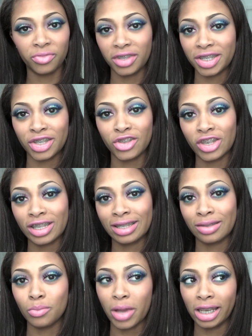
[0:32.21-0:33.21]
This is
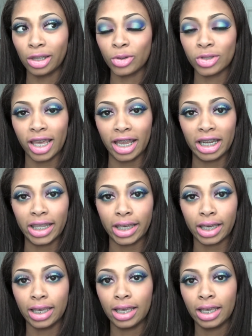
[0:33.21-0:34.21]
just my little technique